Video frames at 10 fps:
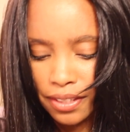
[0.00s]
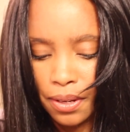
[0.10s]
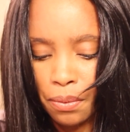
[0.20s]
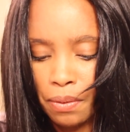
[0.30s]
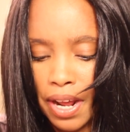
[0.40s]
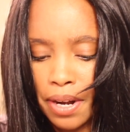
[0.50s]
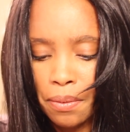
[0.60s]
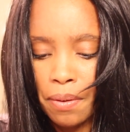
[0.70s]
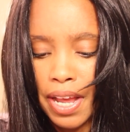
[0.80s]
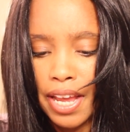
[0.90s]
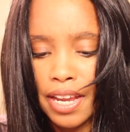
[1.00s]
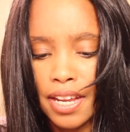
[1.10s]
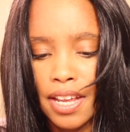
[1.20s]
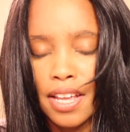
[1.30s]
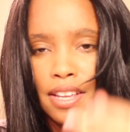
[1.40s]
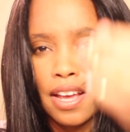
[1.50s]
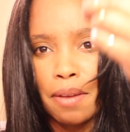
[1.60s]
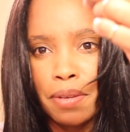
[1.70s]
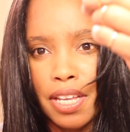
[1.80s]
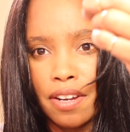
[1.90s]
so right away,
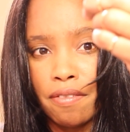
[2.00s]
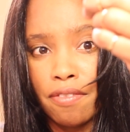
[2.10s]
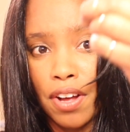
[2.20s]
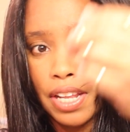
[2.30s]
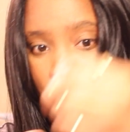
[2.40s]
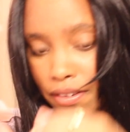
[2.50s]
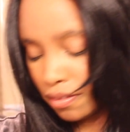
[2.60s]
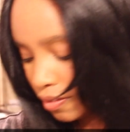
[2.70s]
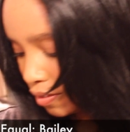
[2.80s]
I'm getting fallout.